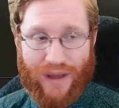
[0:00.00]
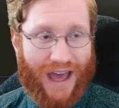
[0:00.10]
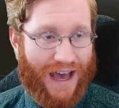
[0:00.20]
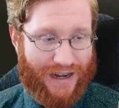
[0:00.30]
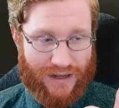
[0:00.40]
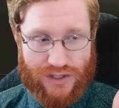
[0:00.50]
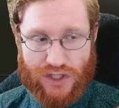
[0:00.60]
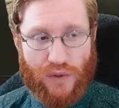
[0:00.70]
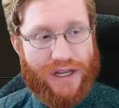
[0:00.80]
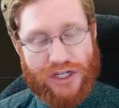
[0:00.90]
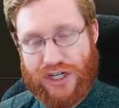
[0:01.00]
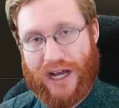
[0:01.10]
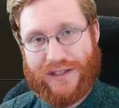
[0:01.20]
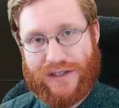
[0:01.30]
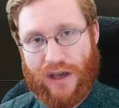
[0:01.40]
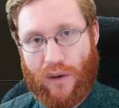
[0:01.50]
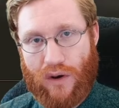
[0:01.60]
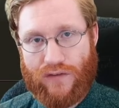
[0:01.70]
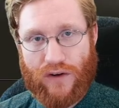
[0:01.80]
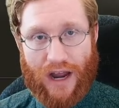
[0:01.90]
We had screenshots to go
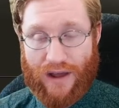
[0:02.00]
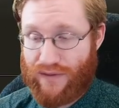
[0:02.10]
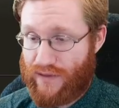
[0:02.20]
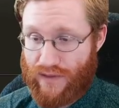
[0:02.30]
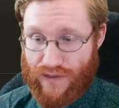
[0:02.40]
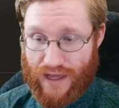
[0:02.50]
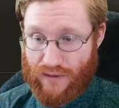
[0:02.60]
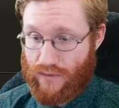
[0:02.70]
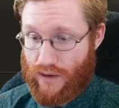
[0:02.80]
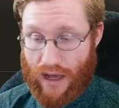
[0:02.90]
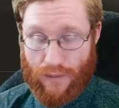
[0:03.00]
over, and then